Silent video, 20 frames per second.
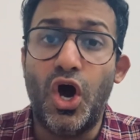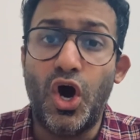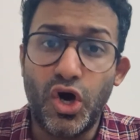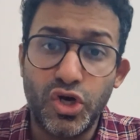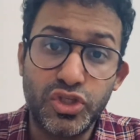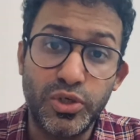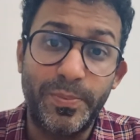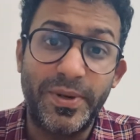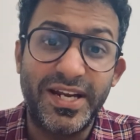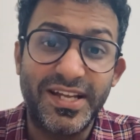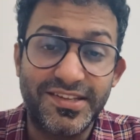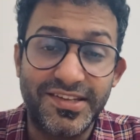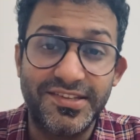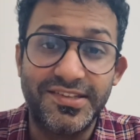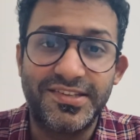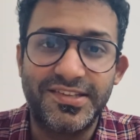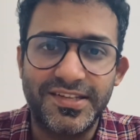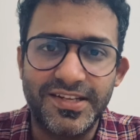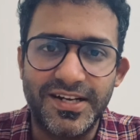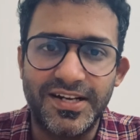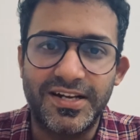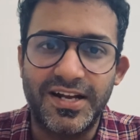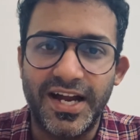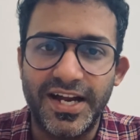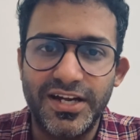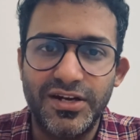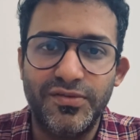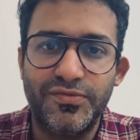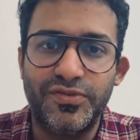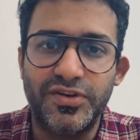Orthopedics is a
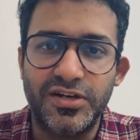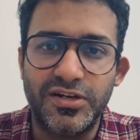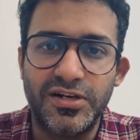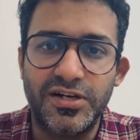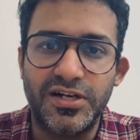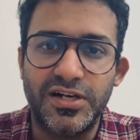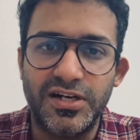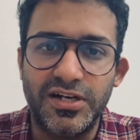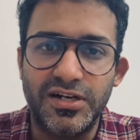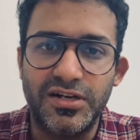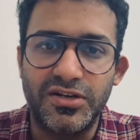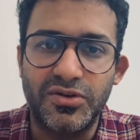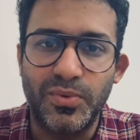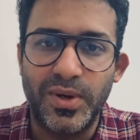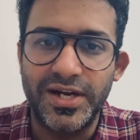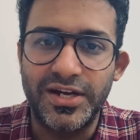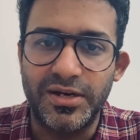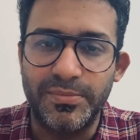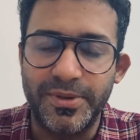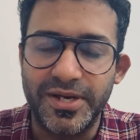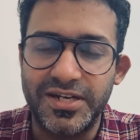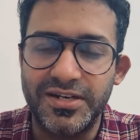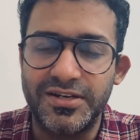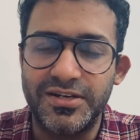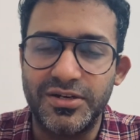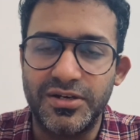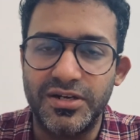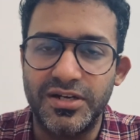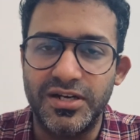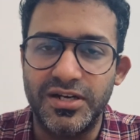kind of a quite repeated